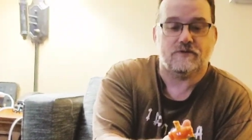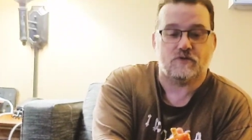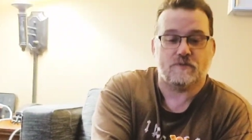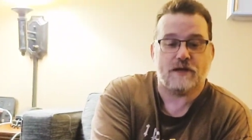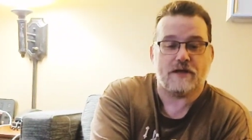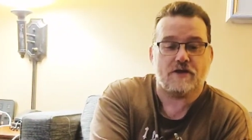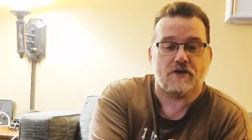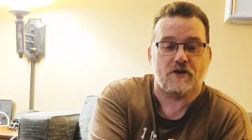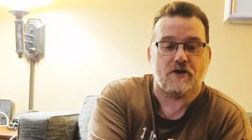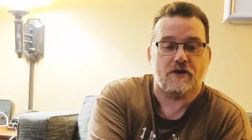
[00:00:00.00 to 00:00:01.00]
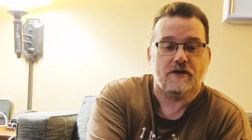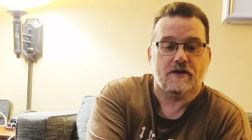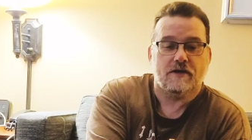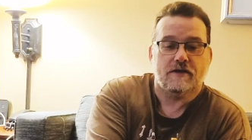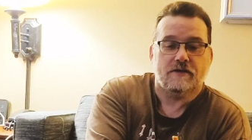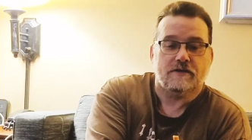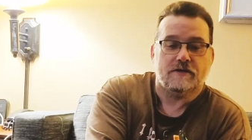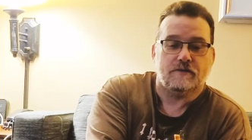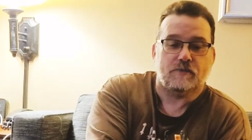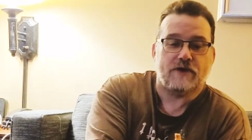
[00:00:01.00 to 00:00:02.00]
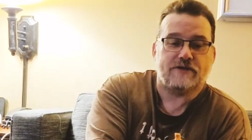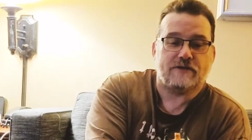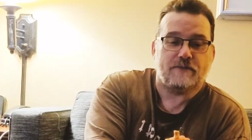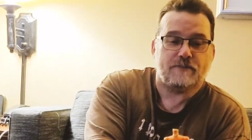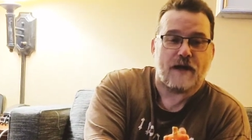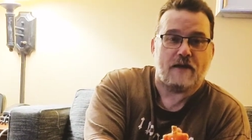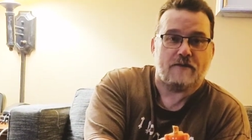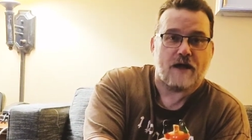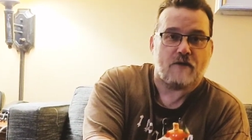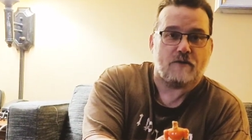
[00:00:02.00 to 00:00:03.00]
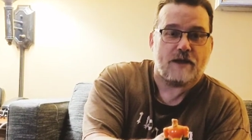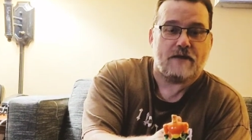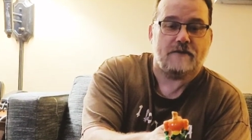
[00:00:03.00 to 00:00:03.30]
Or swimming or praising Aquaman.